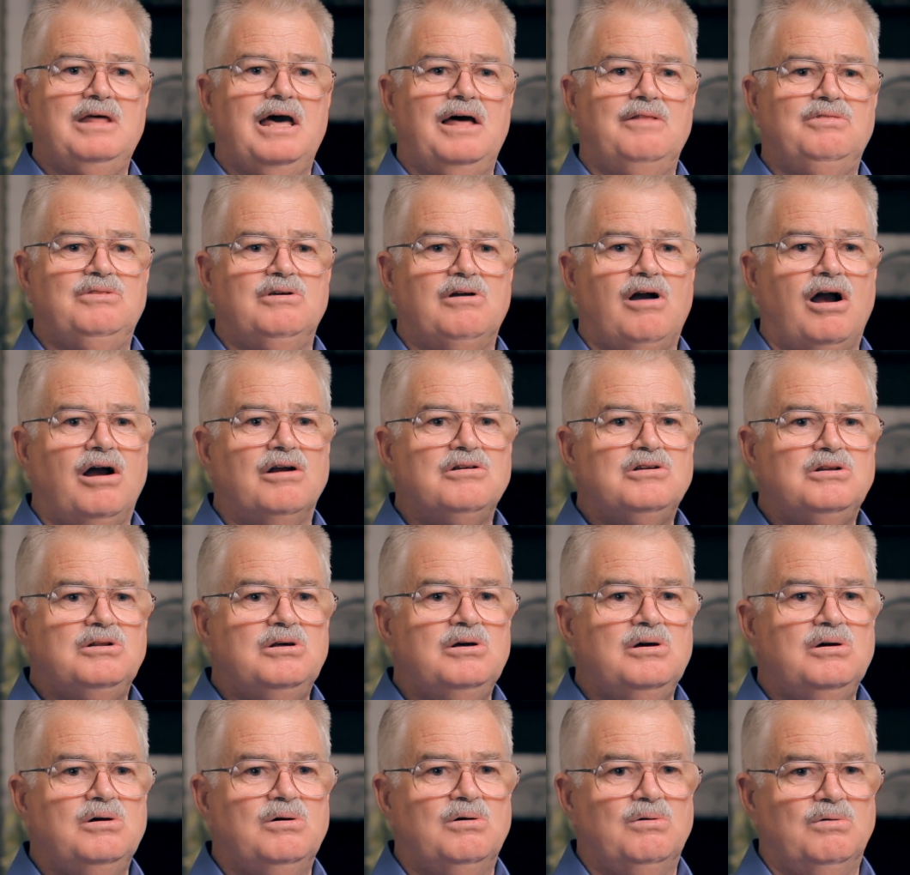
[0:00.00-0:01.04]
that there are
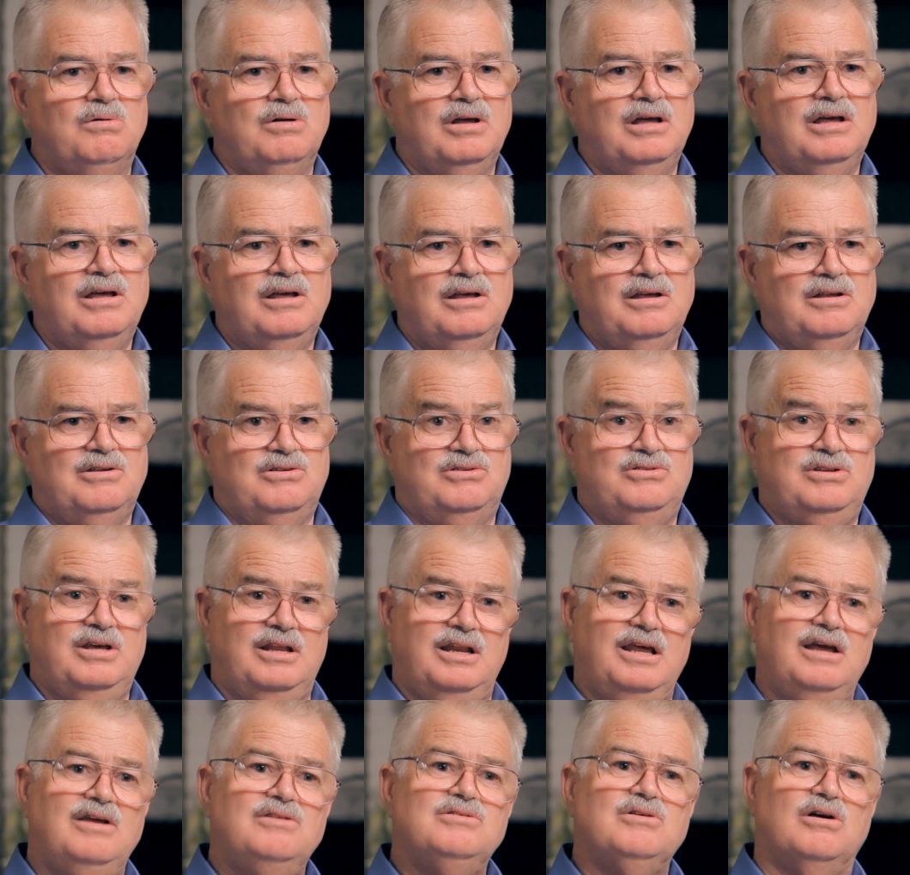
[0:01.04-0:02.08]
two
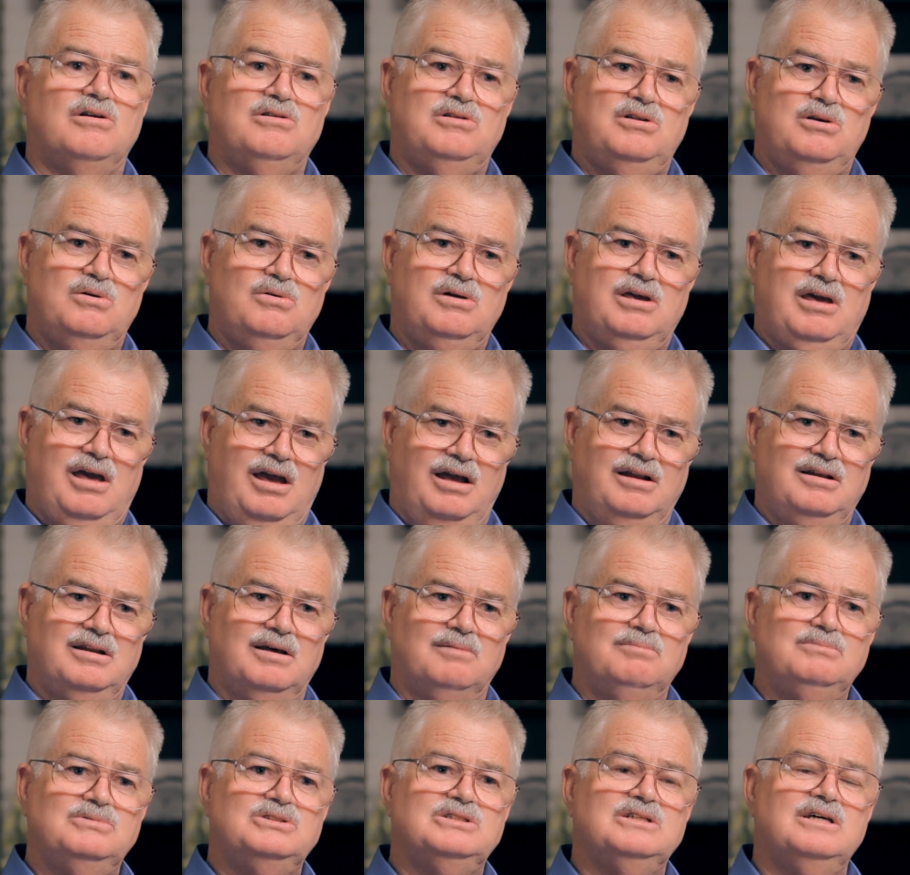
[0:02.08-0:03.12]
cities or two
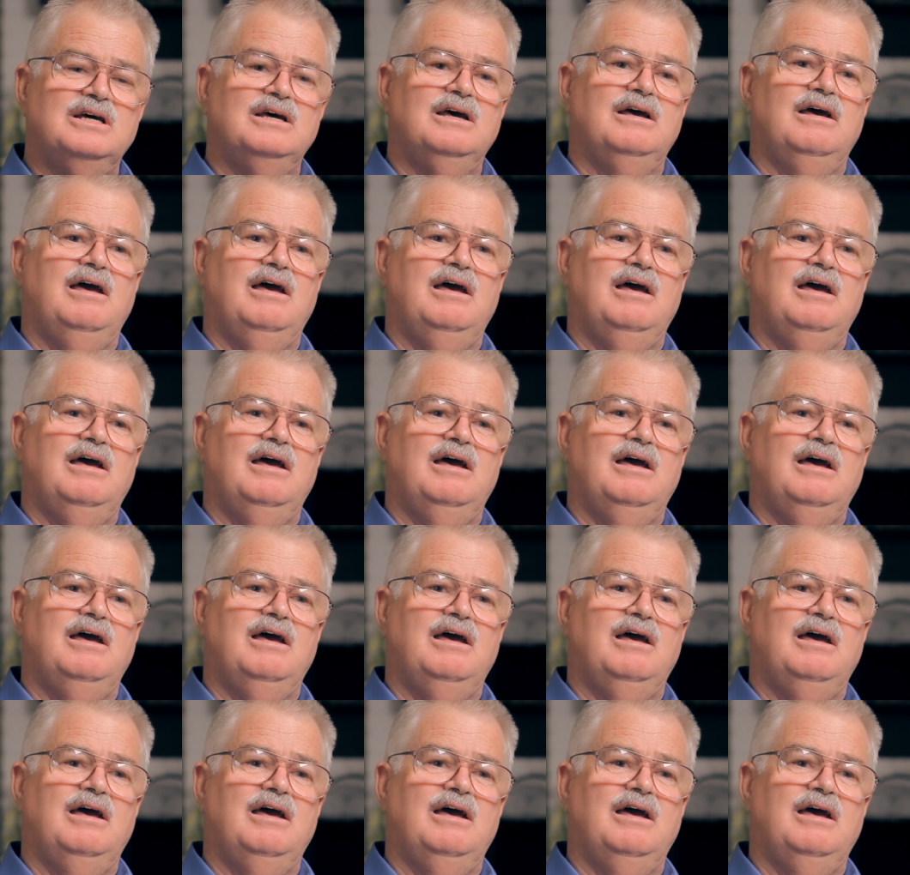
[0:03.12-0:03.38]
kingdoms.